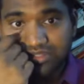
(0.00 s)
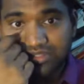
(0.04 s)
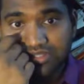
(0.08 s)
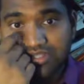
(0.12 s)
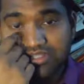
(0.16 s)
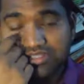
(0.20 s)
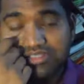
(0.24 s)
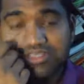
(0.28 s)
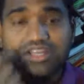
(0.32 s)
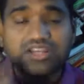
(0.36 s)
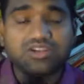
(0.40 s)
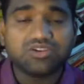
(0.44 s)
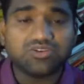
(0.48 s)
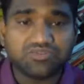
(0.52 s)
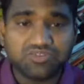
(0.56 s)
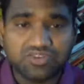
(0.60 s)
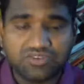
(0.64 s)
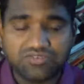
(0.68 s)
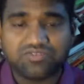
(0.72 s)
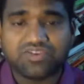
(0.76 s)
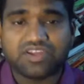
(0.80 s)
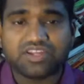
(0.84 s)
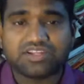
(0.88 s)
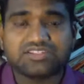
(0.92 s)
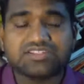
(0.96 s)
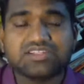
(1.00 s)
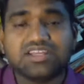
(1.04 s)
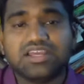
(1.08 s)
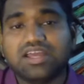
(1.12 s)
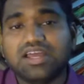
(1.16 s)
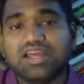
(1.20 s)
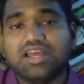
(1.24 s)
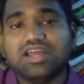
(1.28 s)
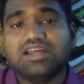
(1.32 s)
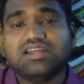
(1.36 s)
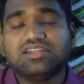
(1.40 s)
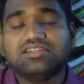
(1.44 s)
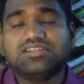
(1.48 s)
These kind of defects,
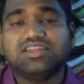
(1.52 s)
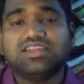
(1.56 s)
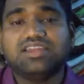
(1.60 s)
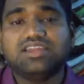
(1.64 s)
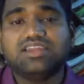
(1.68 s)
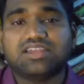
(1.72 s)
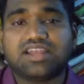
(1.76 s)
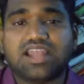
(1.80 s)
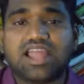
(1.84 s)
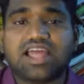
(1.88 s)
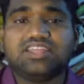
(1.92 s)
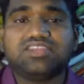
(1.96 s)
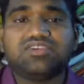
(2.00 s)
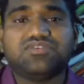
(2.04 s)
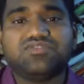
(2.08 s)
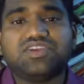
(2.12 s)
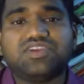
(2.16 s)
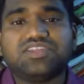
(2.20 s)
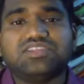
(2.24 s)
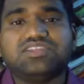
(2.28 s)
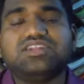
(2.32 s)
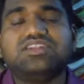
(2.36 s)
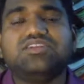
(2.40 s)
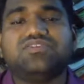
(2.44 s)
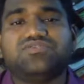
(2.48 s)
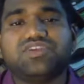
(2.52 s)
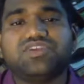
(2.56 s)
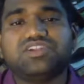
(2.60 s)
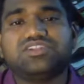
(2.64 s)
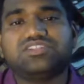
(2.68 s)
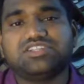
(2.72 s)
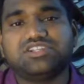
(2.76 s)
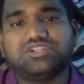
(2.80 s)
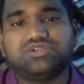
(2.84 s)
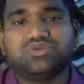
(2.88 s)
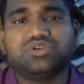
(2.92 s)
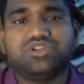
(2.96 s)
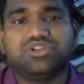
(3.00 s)
they classify the
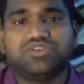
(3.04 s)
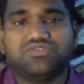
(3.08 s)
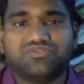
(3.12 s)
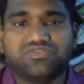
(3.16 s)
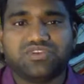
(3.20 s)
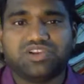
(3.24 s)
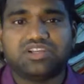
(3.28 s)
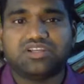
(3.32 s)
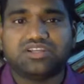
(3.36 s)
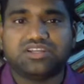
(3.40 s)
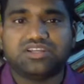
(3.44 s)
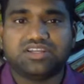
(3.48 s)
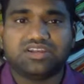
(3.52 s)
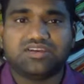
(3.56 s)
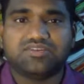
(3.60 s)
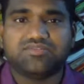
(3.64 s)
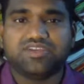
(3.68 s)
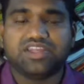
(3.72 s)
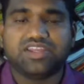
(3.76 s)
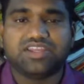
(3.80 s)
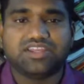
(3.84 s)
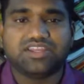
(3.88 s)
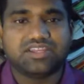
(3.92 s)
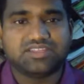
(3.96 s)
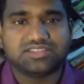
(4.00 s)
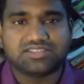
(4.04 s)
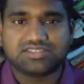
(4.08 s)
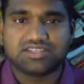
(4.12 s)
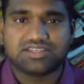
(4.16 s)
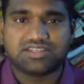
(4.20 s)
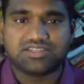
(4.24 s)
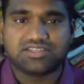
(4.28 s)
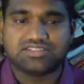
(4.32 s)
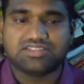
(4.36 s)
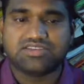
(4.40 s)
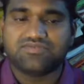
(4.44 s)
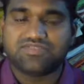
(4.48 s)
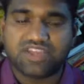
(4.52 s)
defects into different various
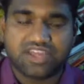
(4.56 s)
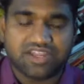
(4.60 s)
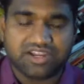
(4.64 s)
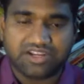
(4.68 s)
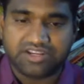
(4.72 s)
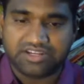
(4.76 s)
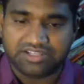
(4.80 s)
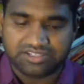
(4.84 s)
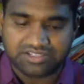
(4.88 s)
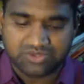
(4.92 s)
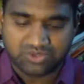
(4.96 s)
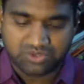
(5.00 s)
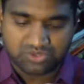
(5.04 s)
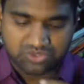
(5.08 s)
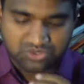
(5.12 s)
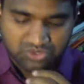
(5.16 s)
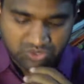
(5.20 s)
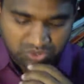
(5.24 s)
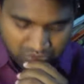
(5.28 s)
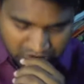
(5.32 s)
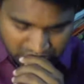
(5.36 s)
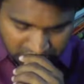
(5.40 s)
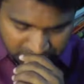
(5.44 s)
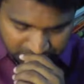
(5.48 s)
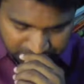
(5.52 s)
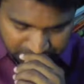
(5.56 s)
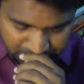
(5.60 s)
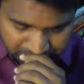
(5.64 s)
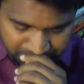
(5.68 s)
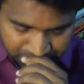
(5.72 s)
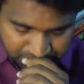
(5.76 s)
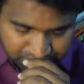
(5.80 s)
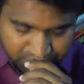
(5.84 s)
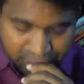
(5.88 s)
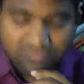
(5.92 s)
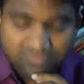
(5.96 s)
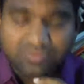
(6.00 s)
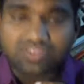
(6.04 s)
severity scores.
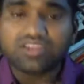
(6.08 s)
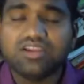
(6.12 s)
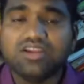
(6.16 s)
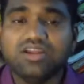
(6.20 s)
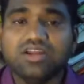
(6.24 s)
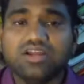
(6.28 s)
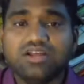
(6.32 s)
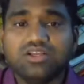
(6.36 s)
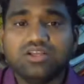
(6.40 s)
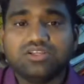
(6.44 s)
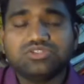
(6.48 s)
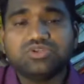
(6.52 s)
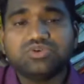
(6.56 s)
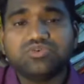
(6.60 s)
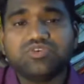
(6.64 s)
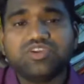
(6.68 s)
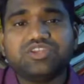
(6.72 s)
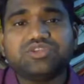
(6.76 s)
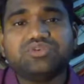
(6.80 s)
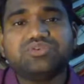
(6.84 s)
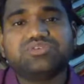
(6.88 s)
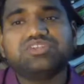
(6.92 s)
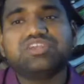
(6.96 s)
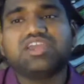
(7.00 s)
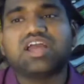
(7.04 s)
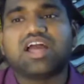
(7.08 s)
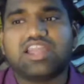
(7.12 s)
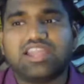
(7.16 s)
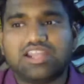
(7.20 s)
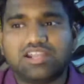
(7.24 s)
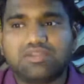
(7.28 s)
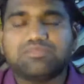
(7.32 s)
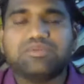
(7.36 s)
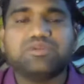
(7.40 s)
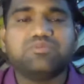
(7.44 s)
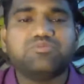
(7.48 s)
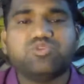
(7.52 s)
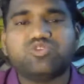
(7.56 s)
So when you see,
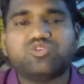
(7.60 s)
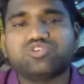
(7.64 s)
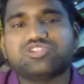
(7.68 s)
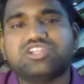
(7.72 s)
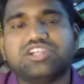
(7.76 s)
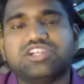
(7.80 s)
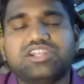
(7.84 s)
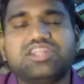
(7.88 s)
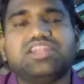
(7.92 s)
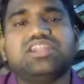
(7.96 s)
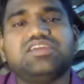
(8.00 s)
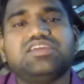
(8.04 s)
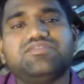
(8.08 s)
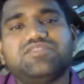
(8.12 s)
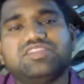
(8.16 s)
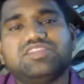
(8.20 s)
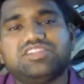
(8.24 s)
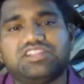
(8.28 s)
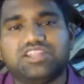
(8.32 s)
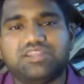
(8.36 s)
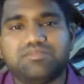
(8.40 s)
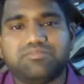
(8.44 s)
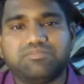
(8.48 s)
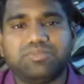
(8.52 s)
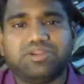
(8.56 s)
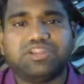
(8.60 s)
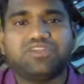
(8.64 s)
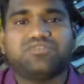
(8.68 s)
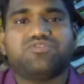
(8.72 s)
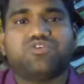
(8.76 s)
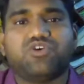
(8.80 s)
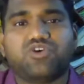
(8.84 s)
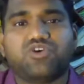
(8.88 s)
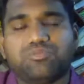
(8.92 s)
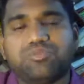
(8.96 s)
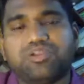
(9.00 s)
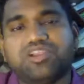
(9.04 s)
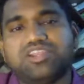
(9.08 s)
I'll be mostly dealing with limb
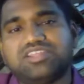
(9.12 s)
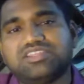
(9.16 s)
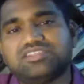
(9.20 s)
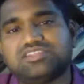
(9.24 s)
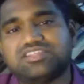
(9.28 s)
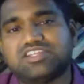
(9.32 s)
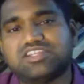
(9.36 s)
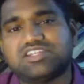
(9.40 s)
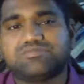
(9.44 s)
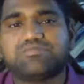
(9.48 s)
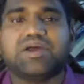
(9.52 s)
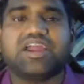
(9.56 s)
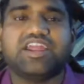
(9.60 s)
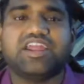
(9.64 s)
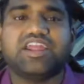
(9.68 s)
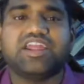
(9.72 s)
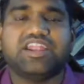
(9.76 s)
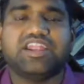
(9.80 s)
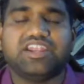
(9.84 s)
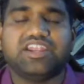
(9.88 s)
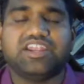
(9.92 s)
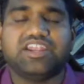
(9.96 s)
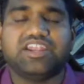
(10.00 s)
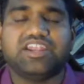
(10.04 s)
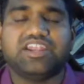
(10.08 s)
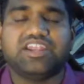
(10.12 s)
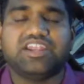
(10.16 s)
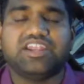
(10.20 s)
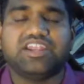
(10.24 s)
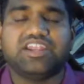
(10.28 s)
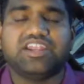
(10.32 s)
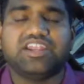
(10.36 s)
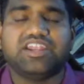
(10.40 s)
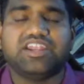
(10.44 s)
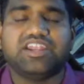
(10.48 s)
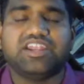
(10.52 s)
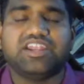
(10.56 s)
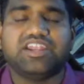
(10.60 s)
deformities and spine
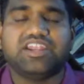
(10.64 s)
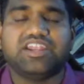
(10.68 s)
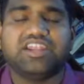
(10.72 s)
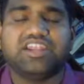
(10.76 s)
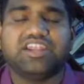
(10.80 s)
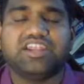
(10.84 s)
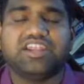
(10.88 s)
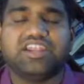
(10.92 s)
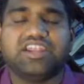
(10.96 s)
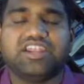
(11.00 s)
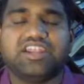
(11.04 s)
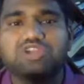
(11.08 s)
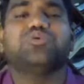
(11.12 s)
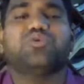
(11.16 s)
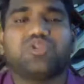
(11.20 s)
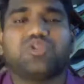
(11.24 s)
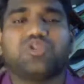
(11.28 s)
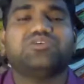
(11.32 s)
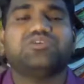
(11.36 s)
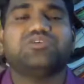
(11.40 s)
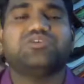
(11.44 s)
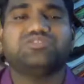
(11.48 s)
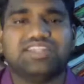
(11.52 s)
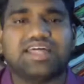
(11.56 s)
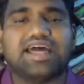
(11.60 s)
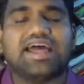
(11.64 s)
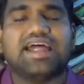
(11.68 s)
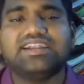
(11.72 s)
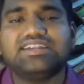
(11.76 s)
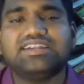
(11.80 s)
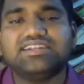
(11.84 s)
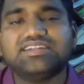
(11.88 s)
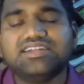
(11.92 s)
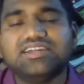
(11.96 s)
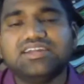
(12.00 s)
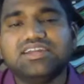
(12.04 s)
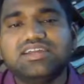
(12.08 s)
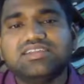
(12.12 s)
deformities, so I'll be talking more about
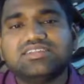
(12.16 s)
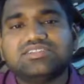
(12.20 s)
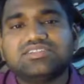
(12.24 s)
that.